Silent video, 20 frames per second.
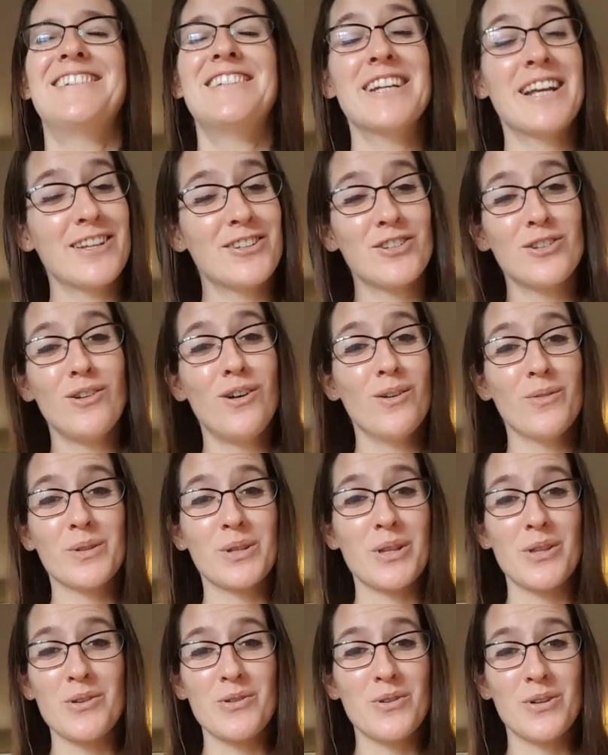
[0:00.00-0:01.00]
She gets along
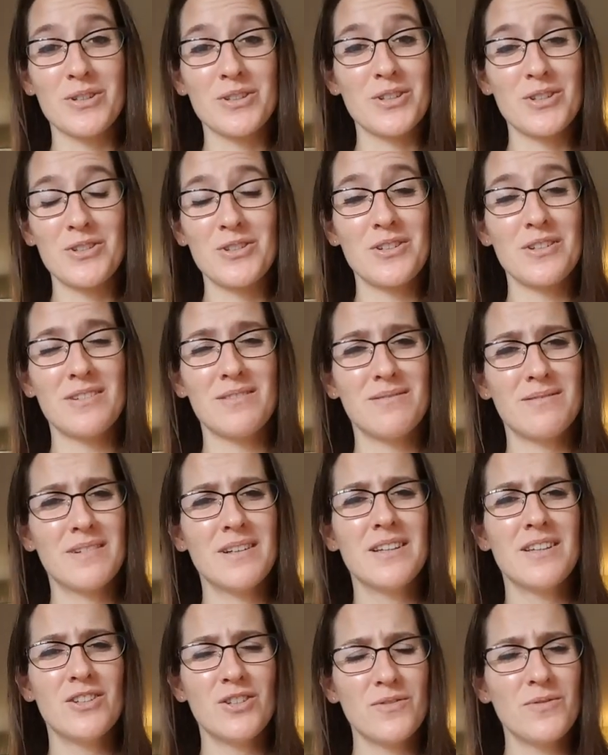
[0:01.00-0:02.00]
with other dogs.
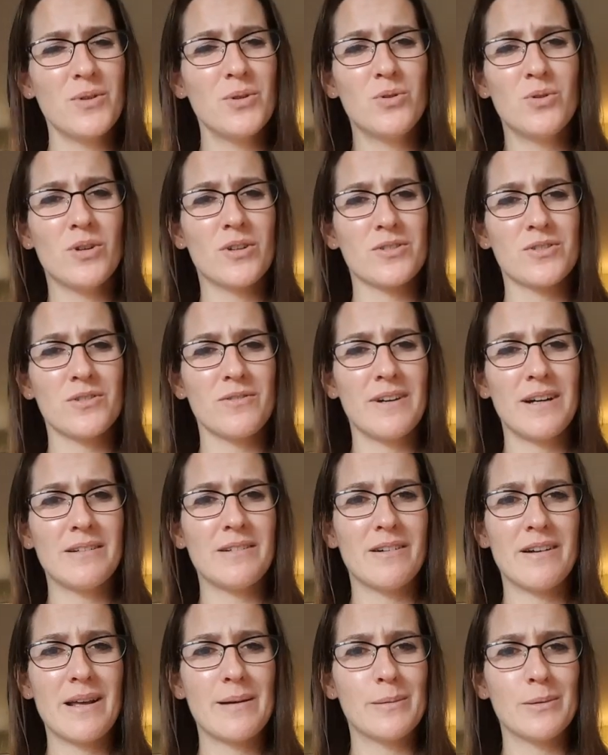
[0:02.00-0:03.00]
There's a few dogs
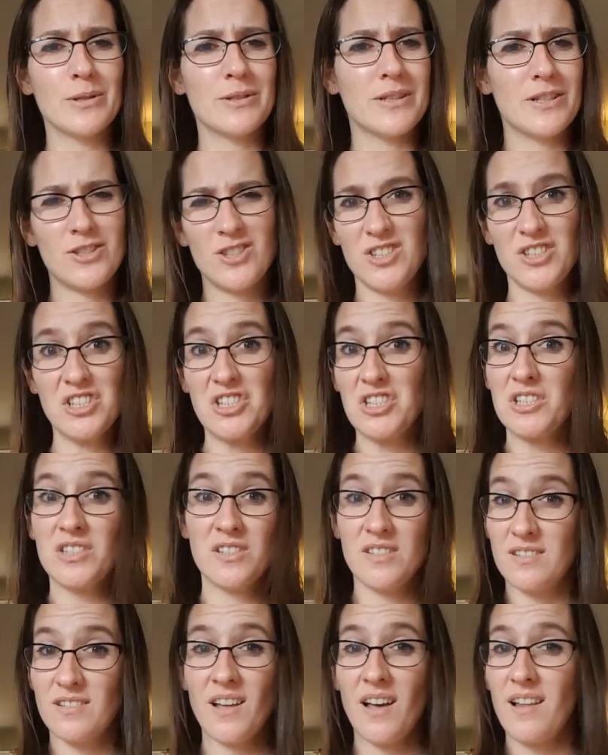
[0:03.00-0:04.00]
around our neighborhood that she just
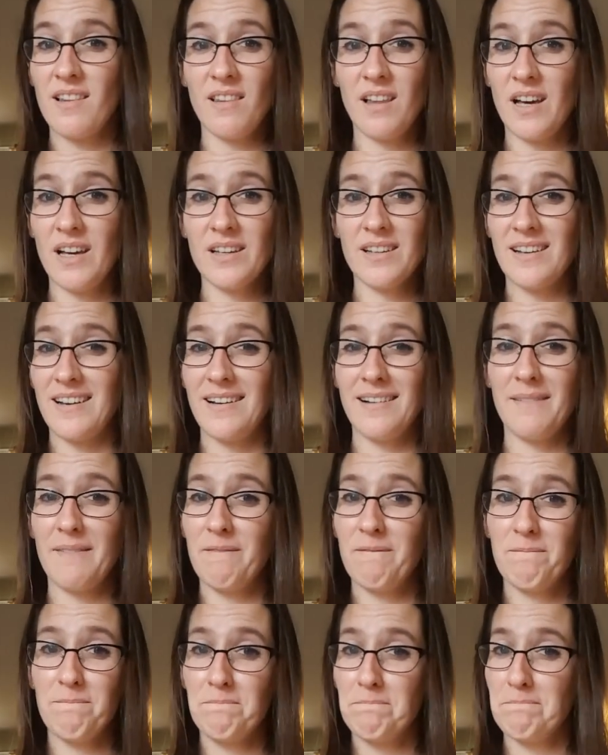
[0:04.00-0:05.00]
does not like.
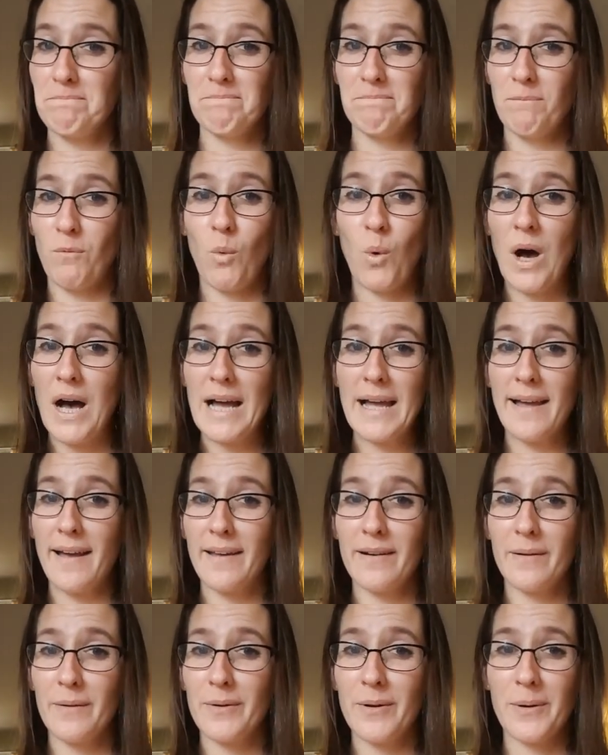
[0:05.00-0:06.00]
Why?
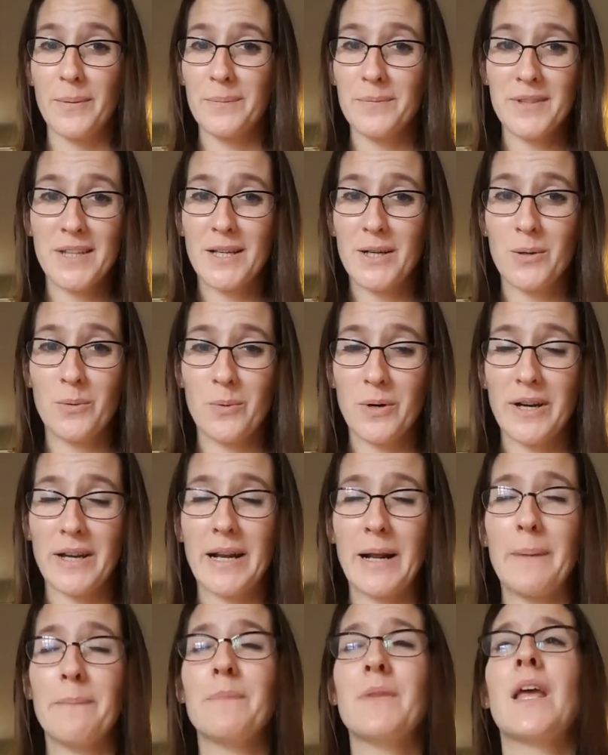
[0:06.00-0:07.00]
I don't know. They don't work
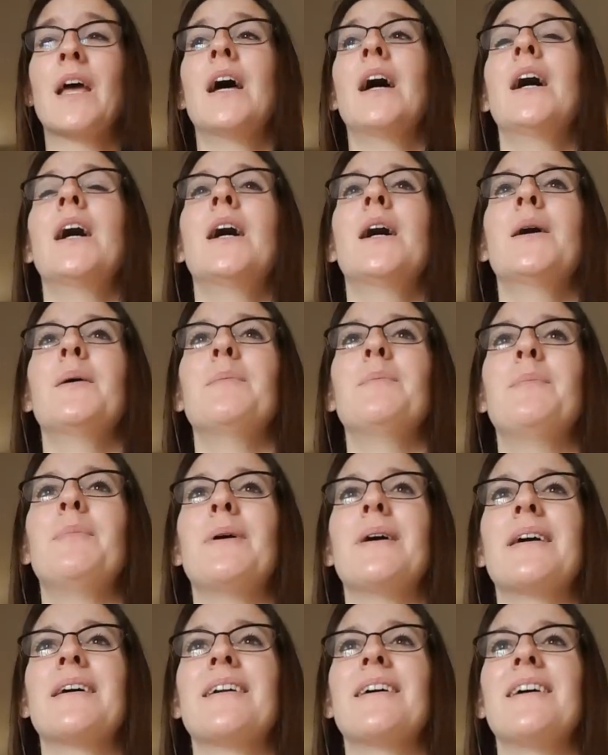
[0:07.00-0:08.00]
out.
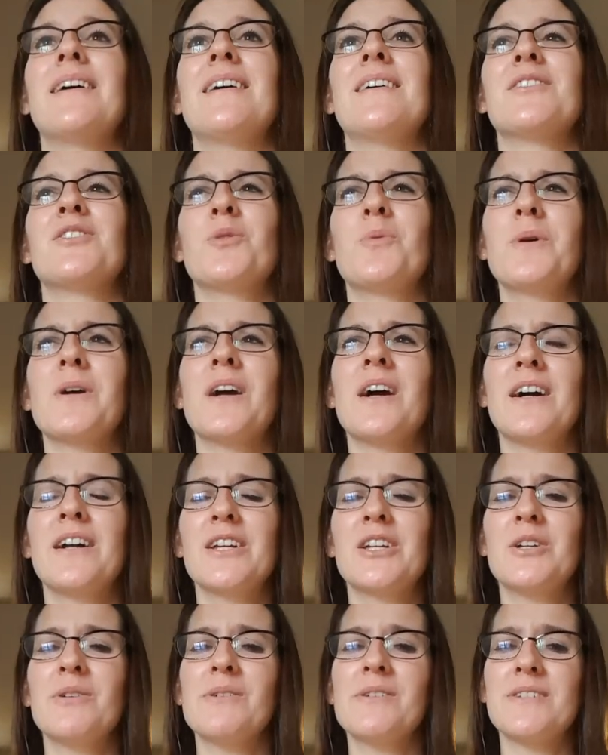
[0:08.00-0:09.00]
But, so we were
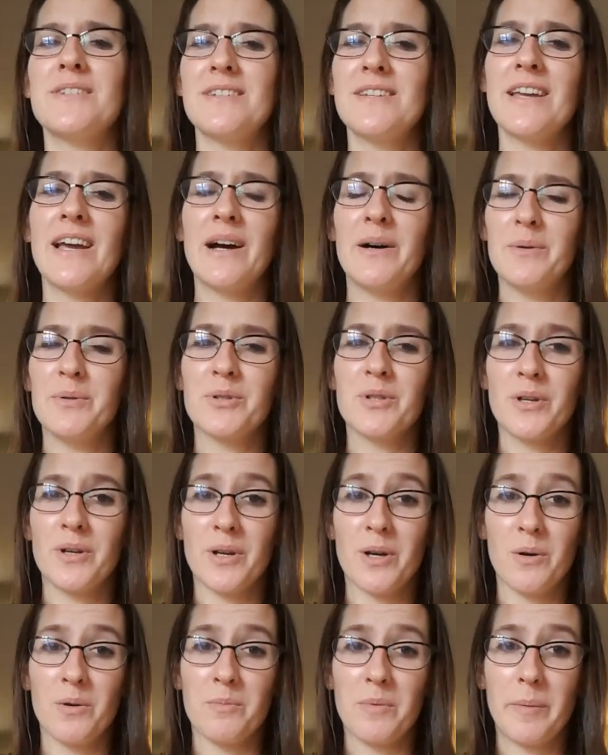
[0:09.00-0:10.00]
kind of curious to see how it was going
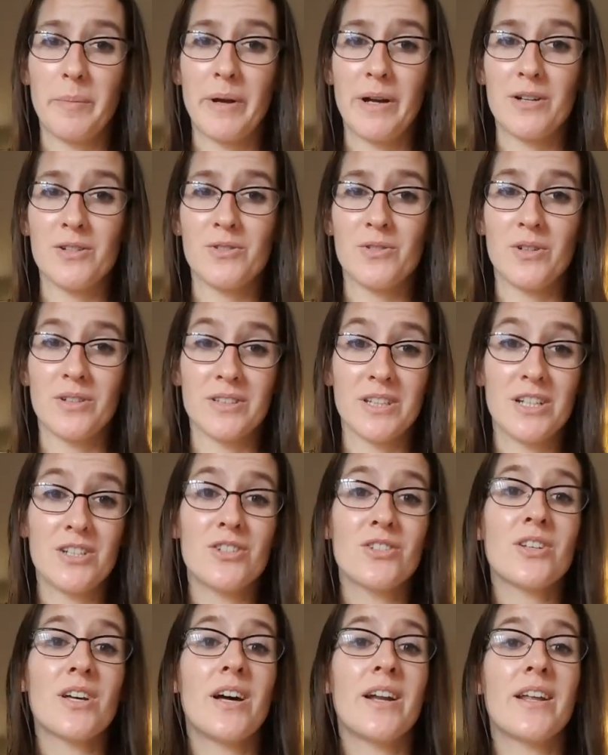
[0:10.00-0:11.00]
to go with my parents' dog. They
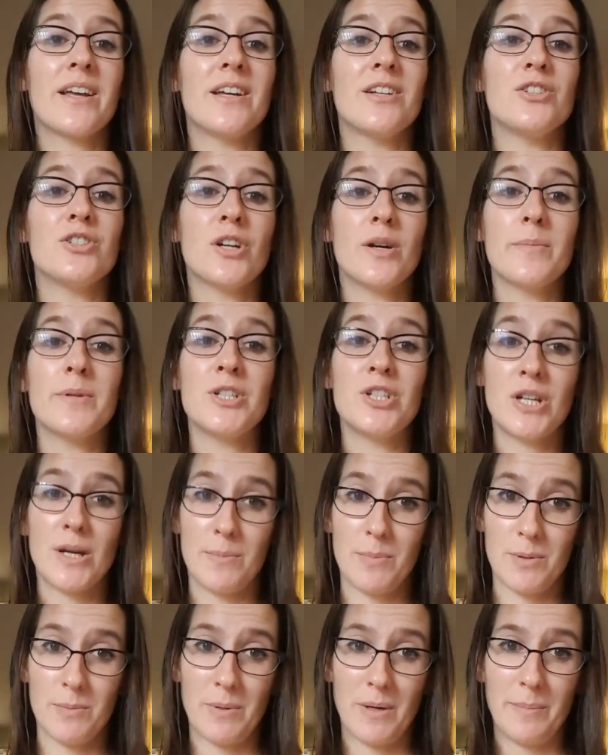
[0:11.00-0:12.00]
just got a German
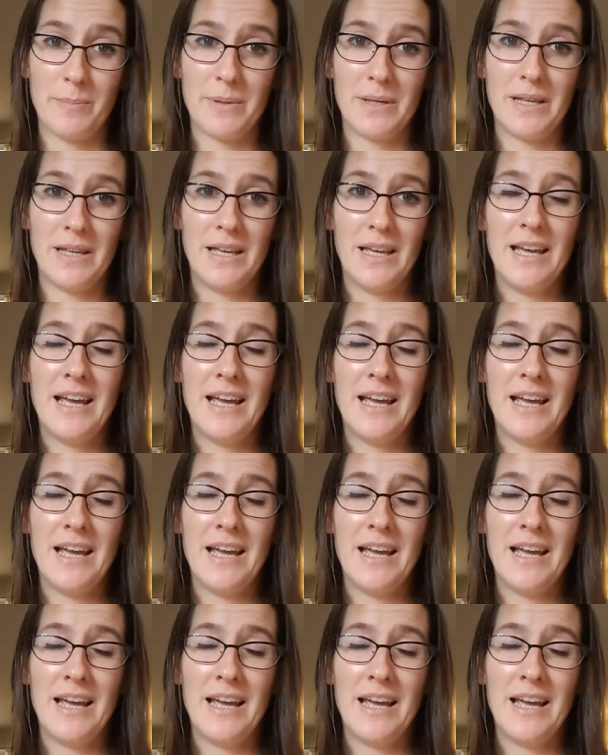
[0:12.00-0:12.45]
Shepherd puppy.